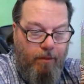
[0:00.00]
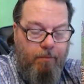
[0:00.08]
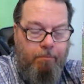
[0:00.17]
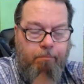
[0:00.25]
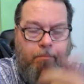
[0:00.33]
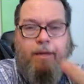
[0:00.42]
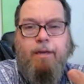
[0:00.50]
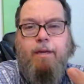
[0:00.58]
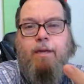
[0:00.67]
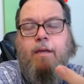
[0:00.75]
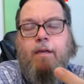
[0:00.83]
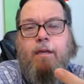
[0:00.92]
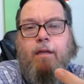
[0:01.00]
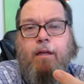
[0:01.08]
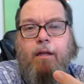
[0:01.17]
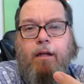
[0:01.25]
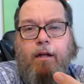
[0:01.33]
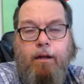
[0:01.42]
B,
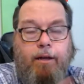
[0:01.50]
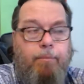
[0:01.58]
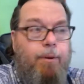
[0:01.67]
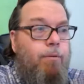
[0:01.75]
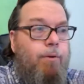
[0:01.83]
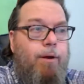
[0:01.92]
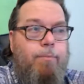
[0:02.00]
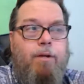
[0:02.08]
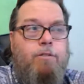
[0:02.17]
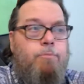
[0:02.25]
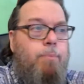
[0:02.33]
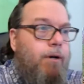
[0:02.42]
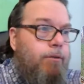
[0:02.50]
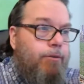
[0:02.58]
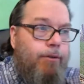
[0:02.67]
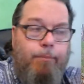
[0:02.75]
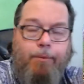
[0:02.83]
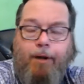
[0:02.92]
uh, and by the way, I'm not sponsored.
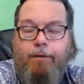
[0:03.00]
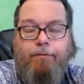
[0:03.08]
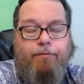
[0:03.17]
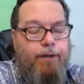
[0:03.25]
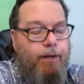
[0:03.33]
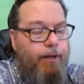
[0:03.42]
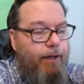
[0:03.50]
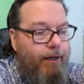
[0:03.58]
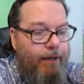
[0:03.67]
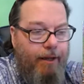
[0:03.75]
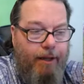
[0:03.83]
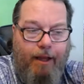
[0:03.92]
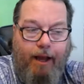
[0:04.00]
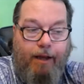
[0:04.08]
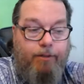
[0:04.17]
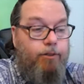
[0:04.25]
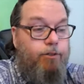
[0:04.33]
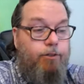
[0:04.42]
I'm not an affiliate. I
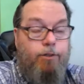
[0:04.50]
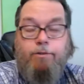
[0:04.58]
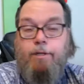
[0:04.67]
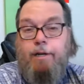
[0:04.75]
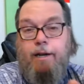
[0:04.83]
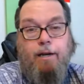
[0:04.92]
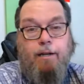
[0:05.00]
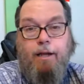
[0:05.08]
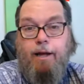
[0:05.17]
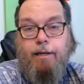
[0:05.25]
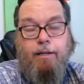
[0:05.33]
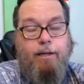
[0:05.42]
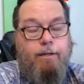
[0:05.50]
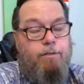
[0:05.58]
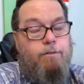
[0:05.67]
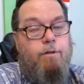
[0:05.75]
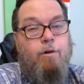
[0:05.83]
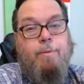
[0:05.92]
just use it, and I like it, like
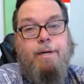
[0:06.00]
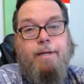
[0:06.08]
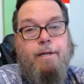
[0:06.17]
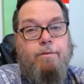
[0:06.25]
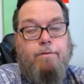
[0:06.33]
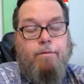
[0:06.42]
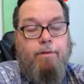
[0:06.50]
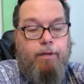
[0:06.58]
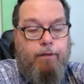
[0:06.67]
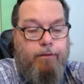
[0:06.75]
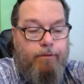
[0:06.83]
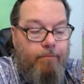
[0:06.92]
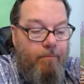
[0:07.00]
so many other things.